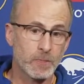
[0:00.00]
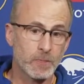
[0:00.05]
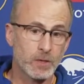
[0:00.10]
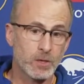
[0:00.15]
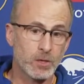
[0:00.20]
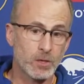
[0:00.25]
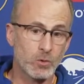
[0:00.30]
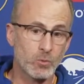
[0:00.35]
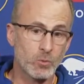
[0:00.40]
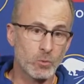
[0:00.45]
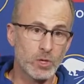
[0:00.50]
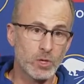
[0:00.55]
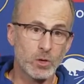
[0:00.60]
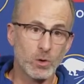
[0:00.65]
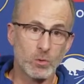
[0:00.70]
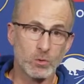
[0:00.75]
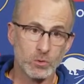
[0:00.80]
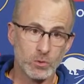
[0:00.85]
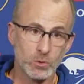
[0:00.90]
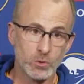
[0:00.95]
you know, we
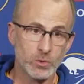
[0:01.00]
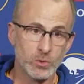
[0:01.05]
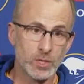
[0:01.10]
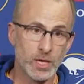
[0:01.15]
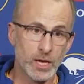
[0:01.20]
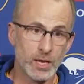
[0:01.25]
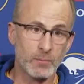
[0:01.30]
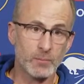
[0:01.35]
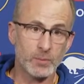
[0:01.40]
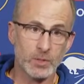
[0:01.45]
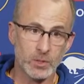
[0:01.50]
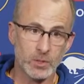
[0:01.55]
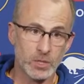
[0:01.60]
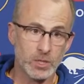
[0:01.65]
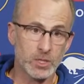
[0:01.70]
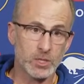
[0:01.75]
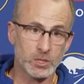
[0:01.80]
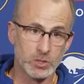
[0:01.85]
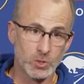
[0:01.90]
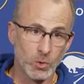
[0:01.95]
don't lose that
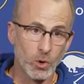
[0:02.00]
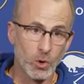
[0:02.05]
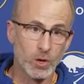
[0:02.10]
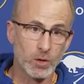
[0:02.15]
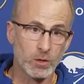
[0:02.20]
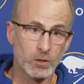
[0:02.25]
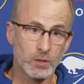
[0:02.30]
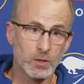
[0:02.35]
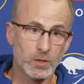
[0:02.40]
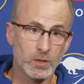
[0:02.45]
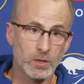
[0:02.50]
ability to score,